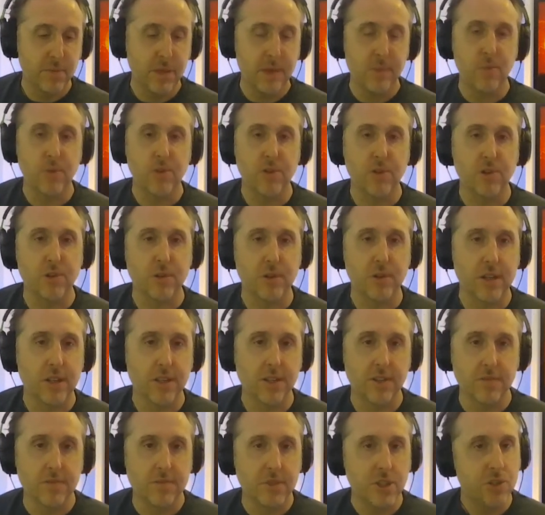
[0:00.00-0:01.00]
people who
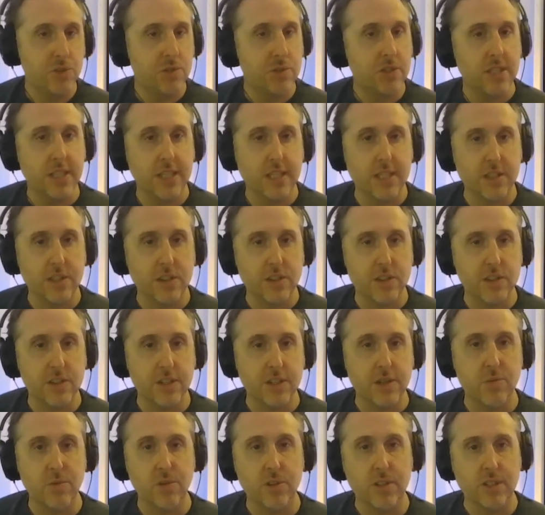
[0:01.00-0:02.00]
are new to the
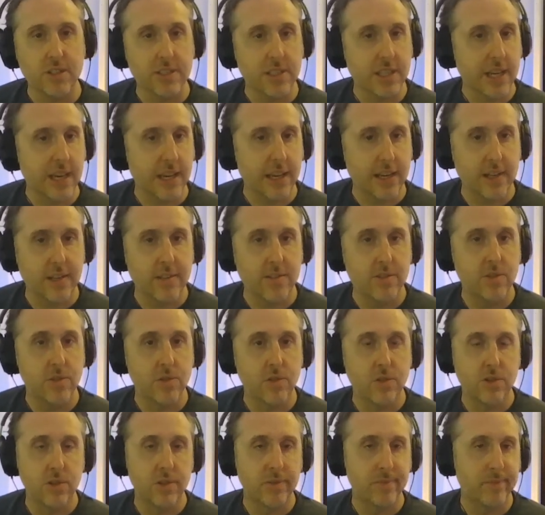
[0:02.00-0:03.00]
industry wanting to get in,
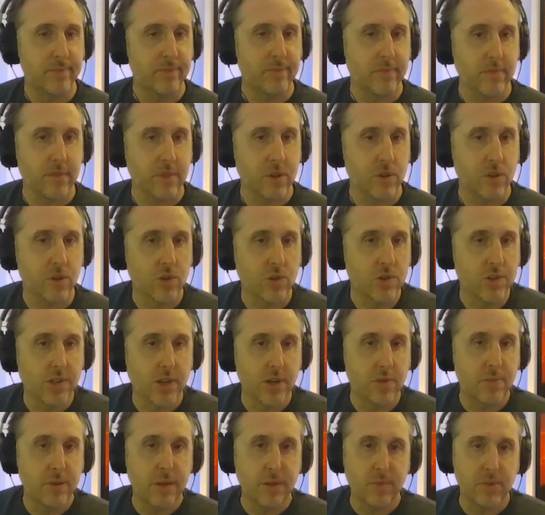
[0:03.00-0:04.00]
or
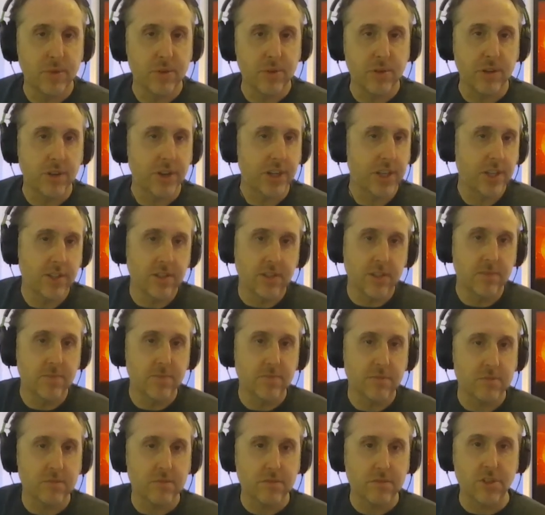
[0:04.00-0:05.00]
also people looking to
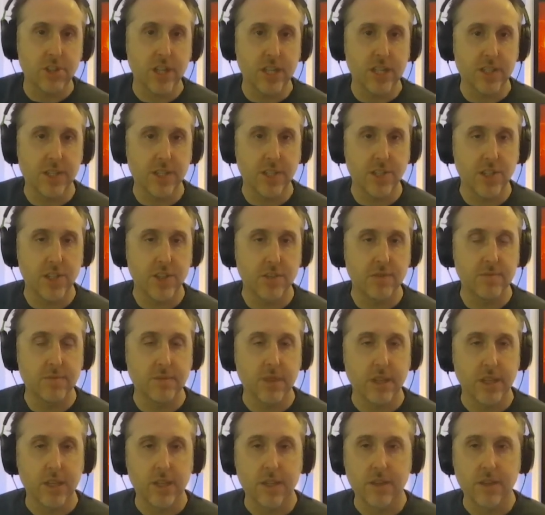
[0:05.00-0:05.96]
transition?